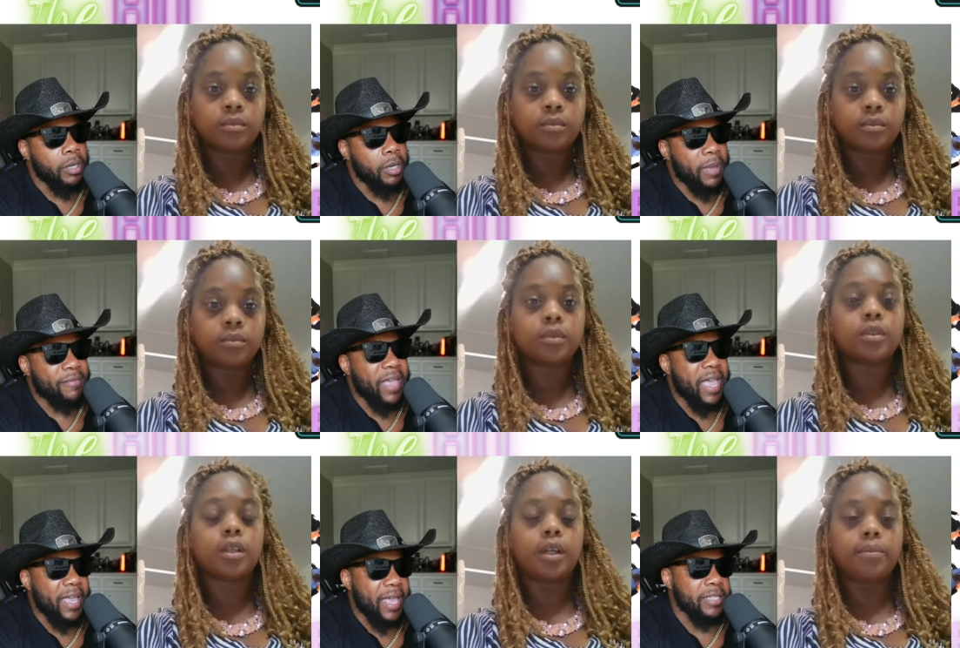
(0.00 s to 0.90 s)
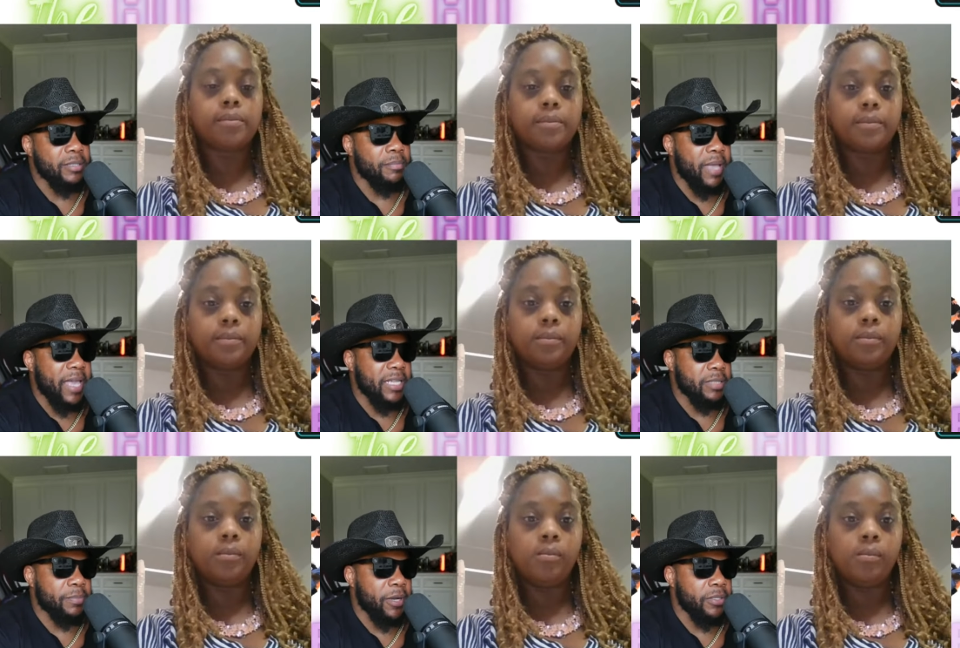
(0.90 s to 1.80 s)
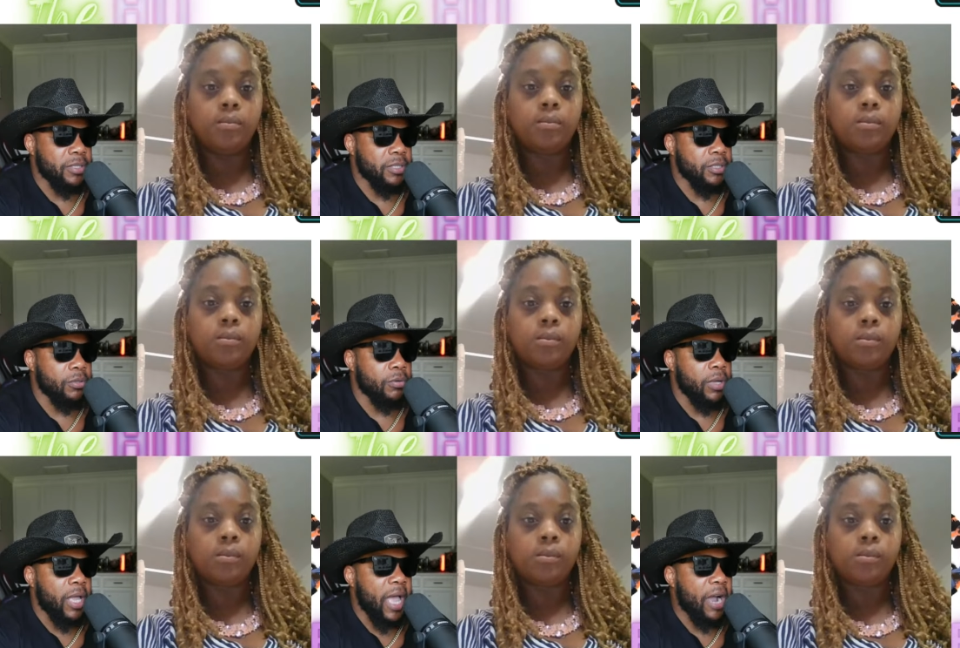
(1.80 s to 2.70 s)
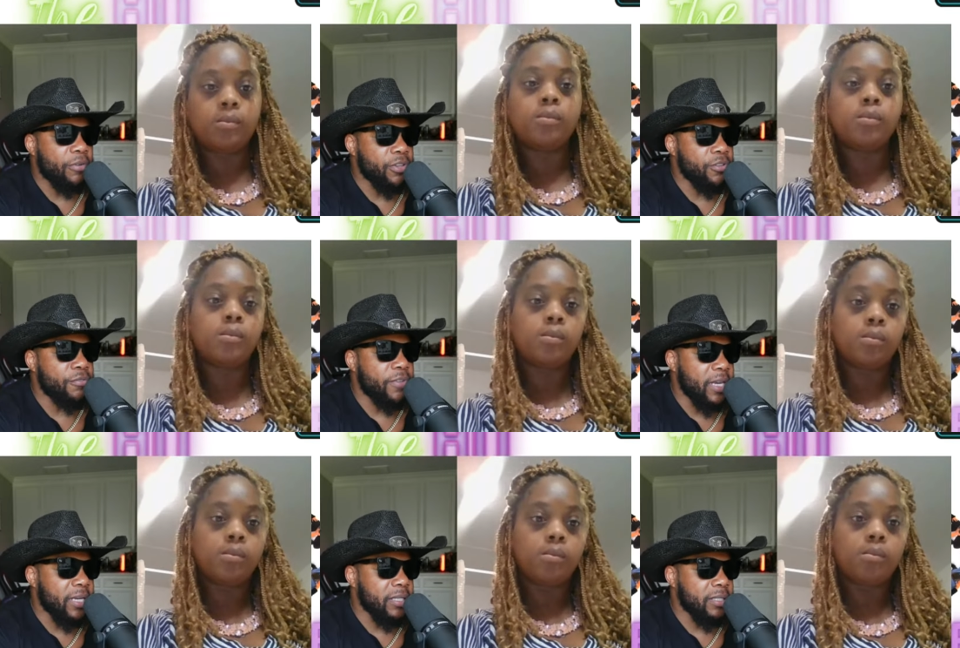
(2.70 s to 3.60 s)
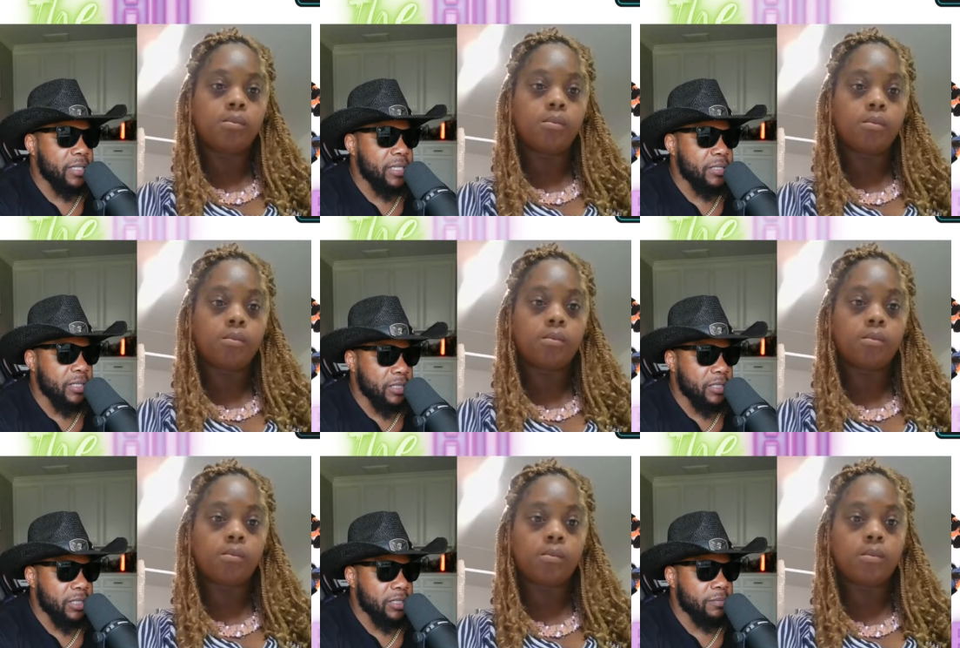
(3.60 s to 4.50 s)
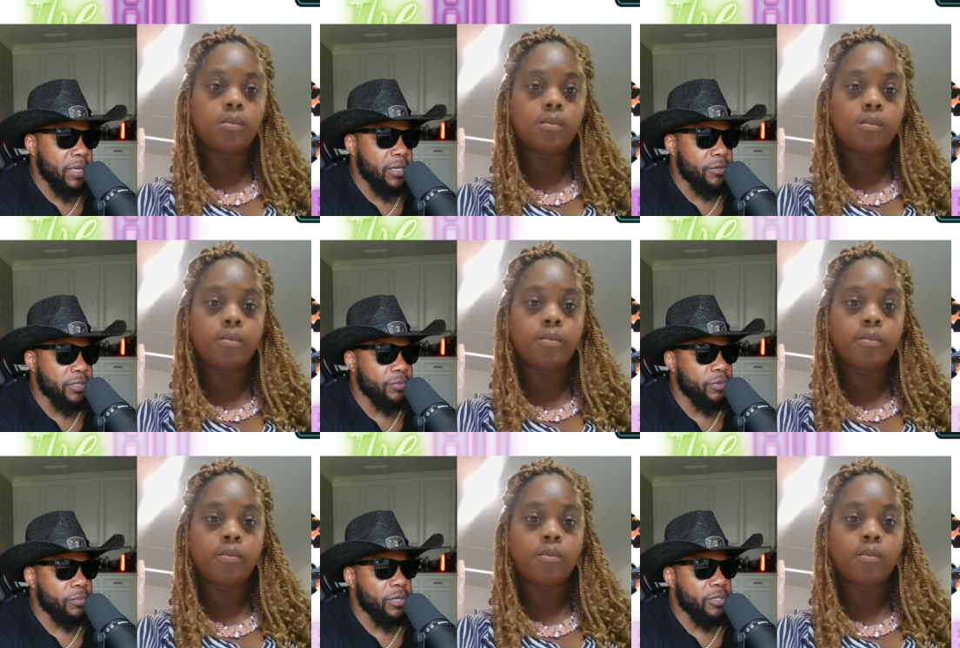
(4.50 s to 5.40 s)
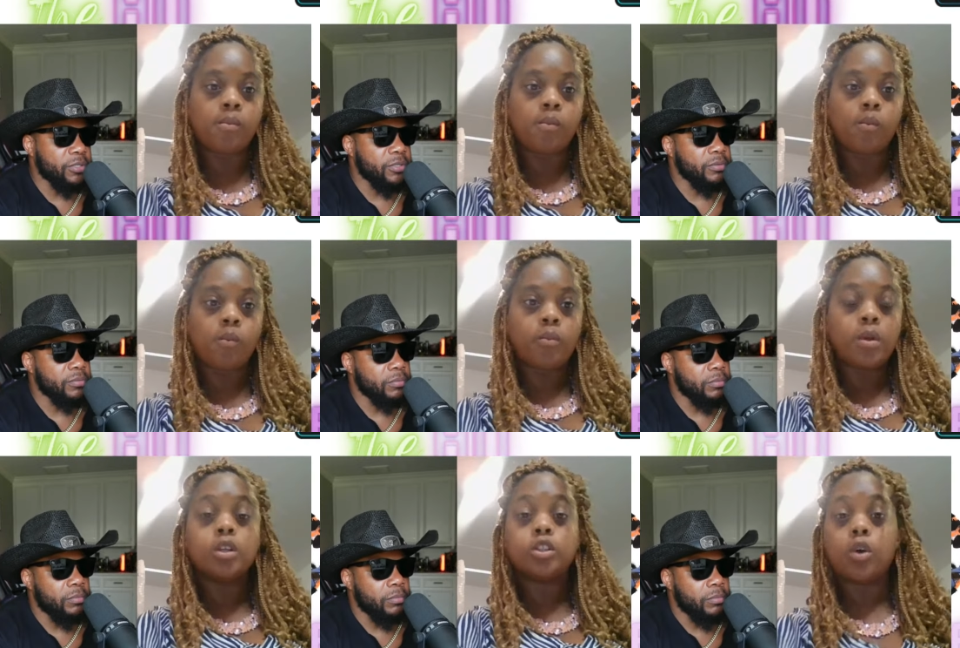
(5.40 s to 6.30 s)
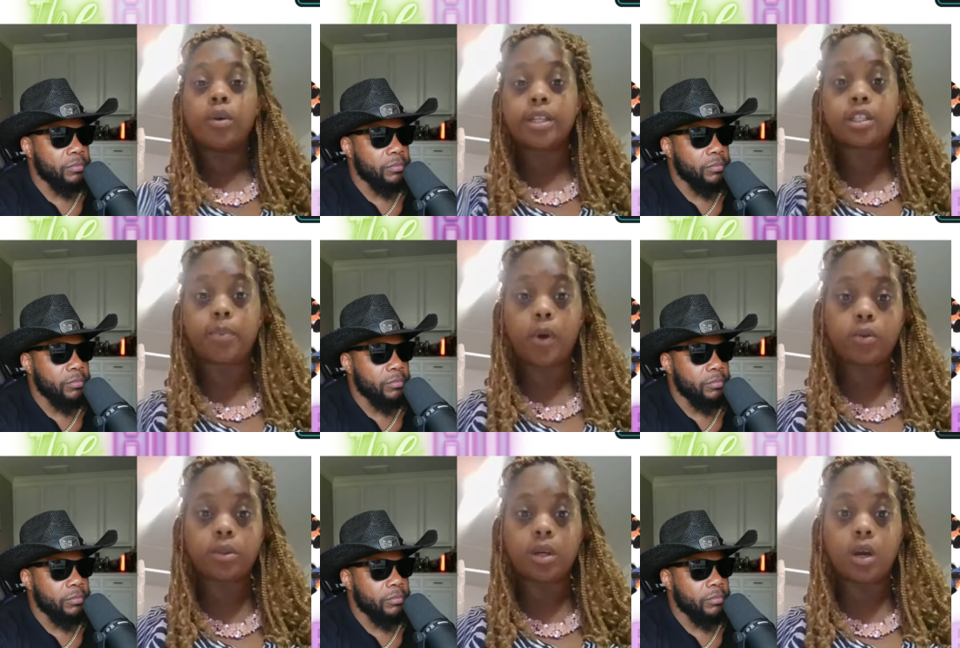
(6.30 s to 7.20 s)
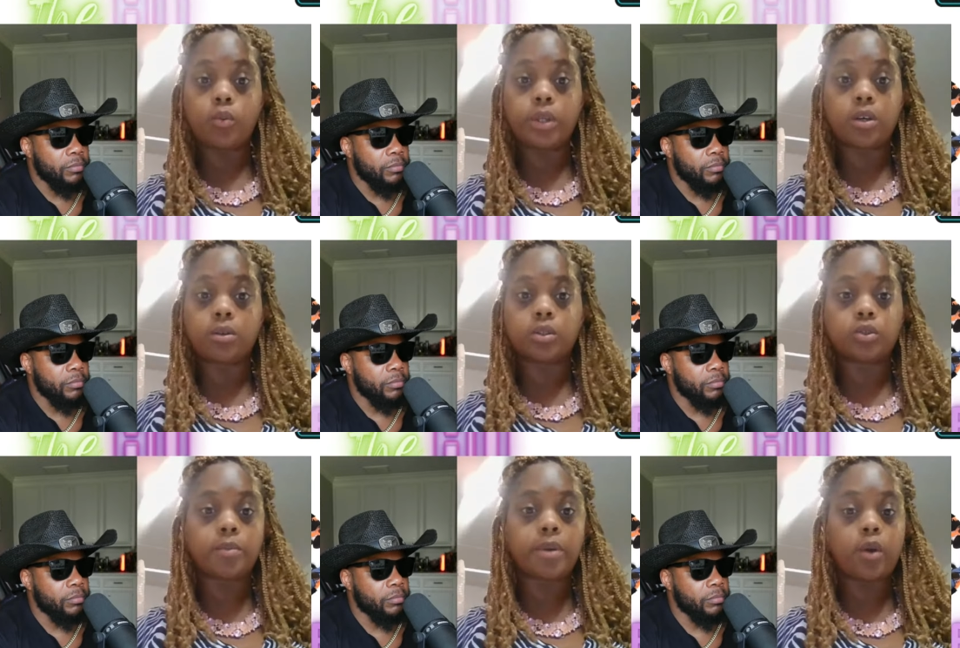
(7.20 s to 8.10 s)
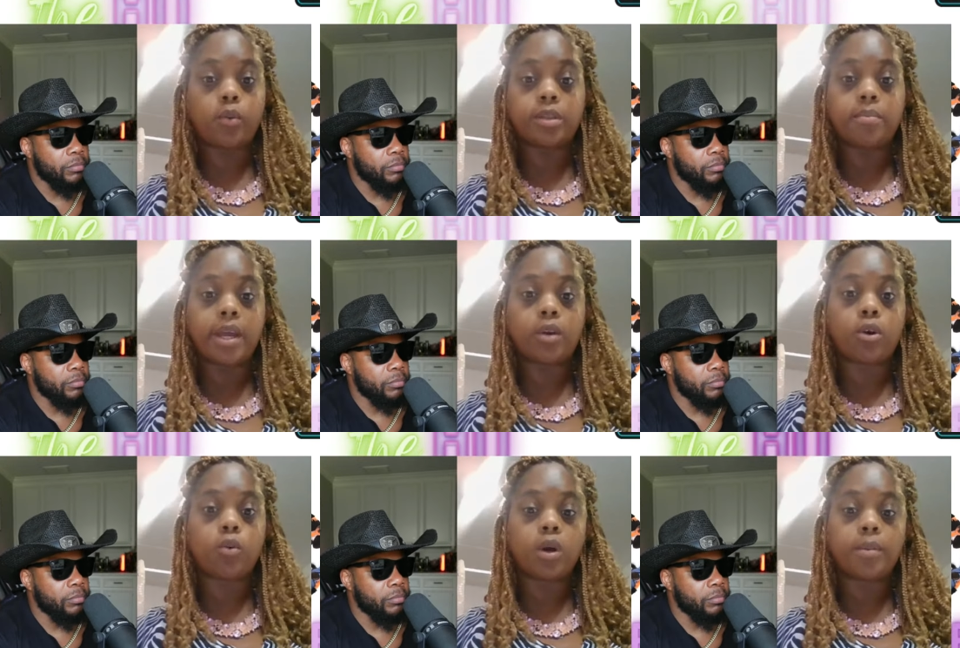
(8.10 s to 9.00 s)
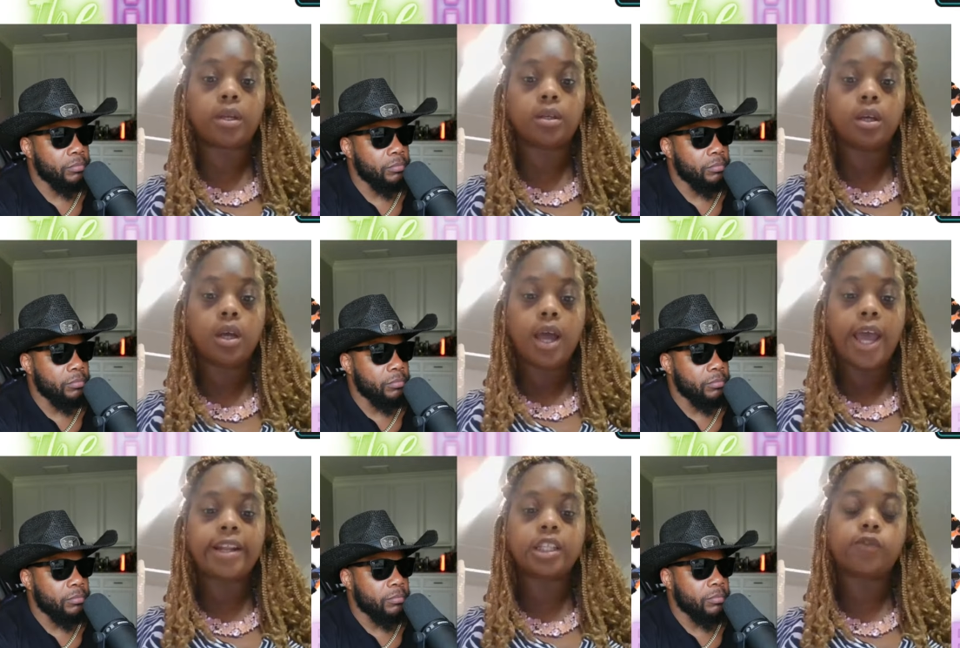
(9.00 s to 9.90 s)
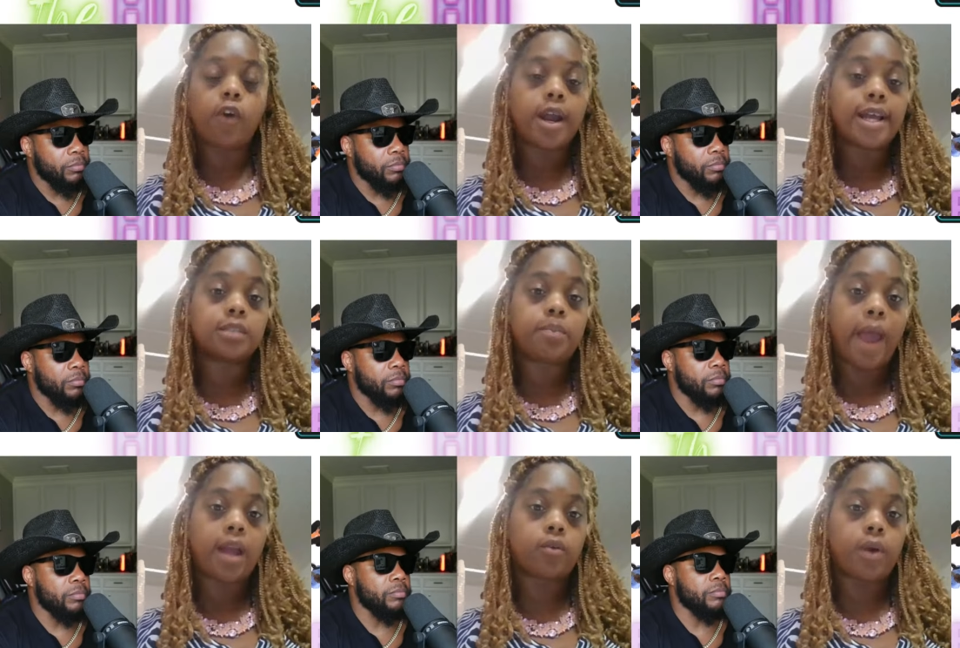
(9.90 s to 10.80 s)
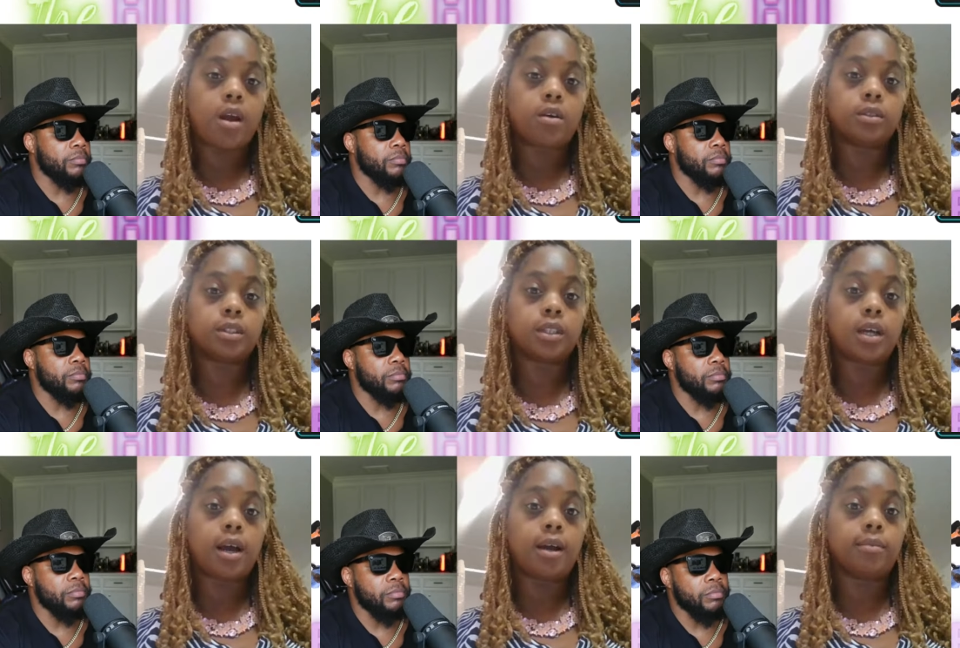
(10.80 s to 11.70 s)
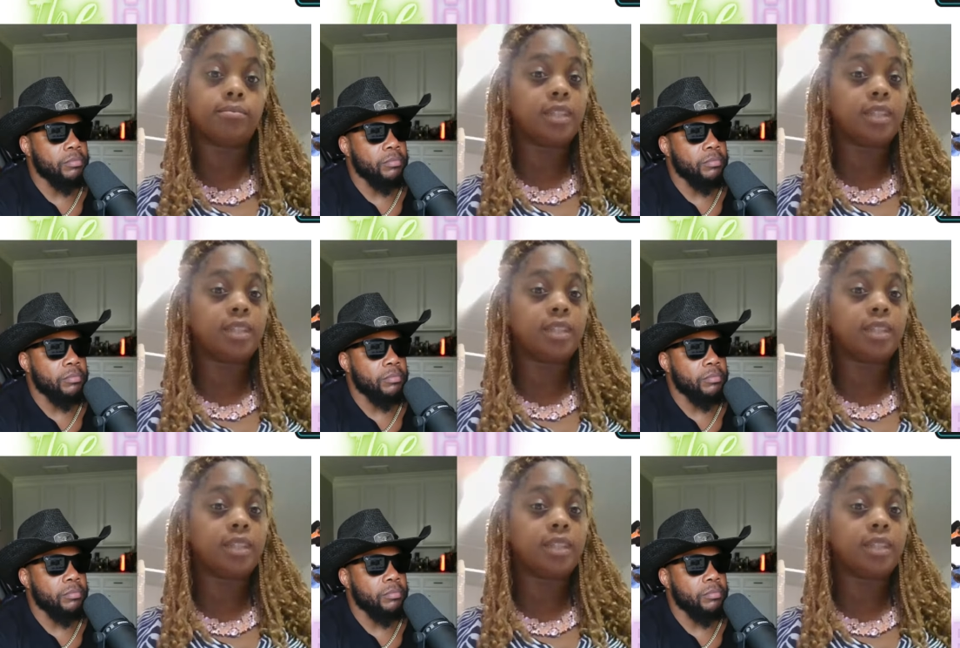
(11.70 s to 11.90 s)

Speaker 1: I've had had some bad experiences. So how are you vetting these? Is it just men or is it women also?
Speaker 2: So it's both. Uh, we don't discriminate with men or women. And as far as background, um, it